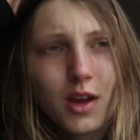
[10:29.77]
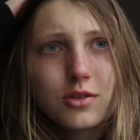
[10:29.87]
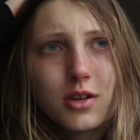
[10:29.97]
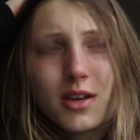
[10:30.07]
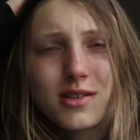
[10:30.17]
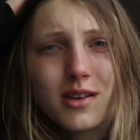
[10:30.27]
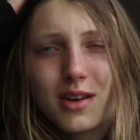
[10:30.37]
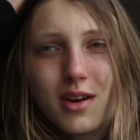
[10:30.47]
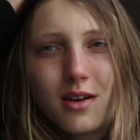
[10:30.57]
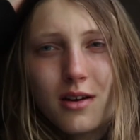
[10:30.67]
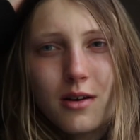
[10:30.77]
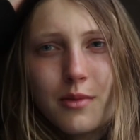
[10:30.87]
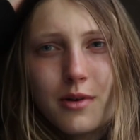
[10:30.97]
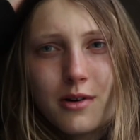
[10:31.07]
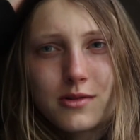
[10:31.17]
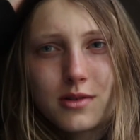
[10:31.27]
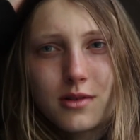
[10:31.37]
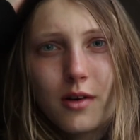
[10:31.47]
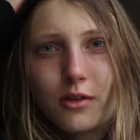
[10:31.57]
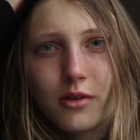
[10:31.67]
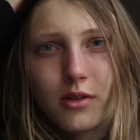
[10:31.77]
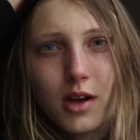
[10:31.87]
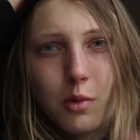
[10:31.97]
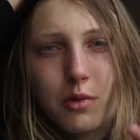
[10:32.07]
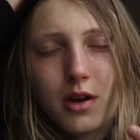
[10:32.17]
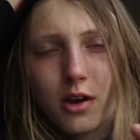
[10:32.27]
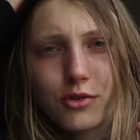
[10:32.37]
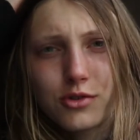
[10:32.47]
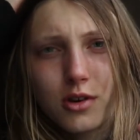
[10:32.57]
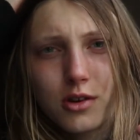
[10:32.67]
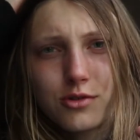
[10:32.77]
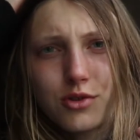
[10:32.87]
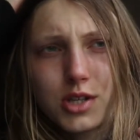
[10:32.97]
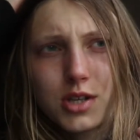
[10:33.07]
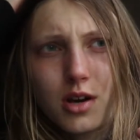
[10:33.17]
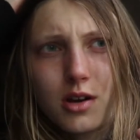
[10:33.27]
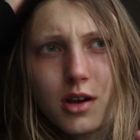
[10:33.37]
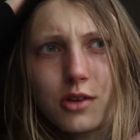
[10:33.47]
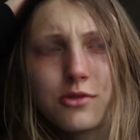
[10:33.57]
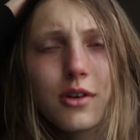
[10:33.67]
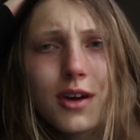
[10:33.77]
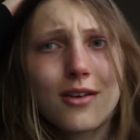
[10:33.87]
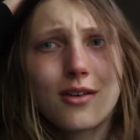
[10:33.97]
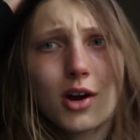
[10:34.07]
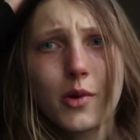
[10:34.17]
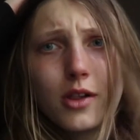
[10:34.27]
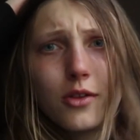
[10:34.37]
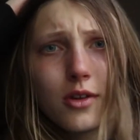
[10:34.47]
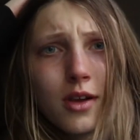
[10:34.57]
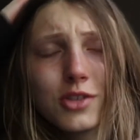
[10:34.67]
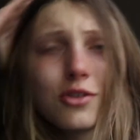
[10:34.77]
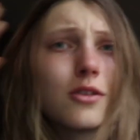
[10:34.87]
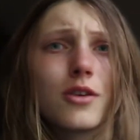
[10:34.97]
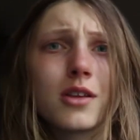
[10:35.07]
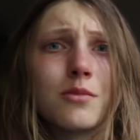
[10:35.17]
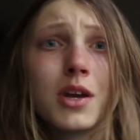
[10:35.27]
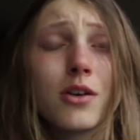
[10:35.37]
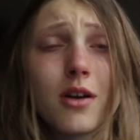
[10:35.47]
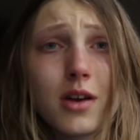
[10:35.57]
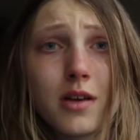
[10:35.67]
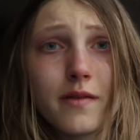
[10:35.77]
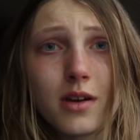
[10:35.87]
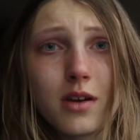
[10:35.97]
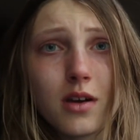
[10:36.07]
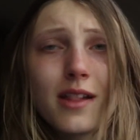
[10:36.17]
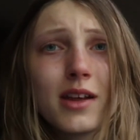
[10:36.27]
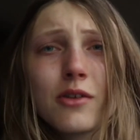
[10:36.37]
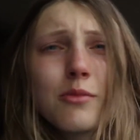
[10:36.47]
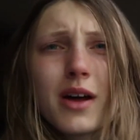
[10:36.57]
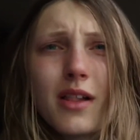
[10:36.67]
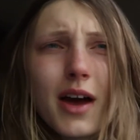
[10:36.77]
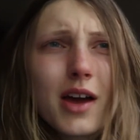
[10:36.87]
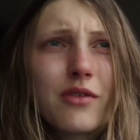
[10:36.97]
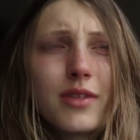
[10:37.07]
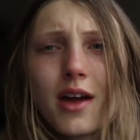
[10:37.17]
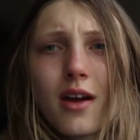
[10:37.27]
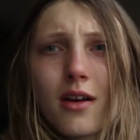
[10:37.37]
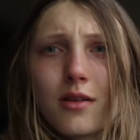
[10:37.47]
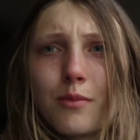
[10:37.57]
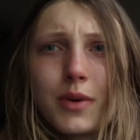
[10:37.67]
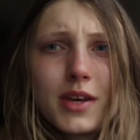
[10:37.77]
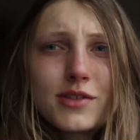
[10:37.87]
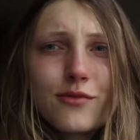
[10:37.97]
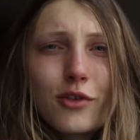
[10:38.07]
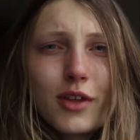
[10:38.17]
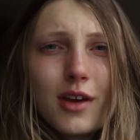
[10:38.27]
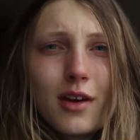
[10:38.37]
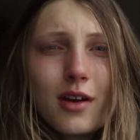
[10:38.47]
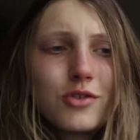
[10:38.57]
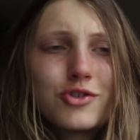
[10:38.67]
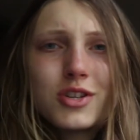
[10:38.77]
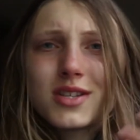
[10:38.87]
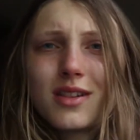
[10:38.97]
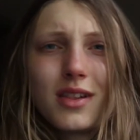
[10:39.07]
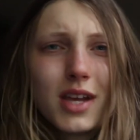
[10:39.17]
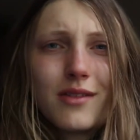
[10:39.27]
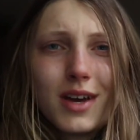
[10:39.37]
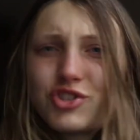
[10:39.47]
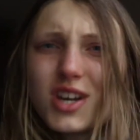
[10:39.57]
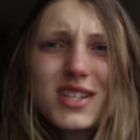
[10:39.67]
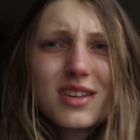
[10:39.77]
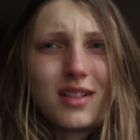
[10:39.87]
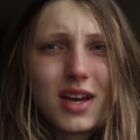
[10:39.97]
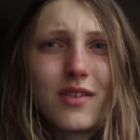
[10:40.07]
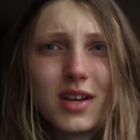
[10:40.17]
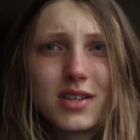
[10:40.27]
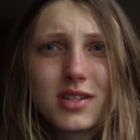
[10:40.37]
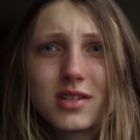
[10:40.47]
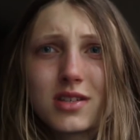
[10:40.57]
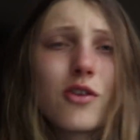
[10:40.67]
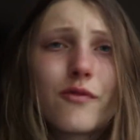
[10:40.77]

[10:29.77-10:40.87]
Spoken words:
She doesn't care about how I look like. When I go to countryside, I don't care how I look. I don't look at mirror even. I live my life there peacefully and just live it. Just live it.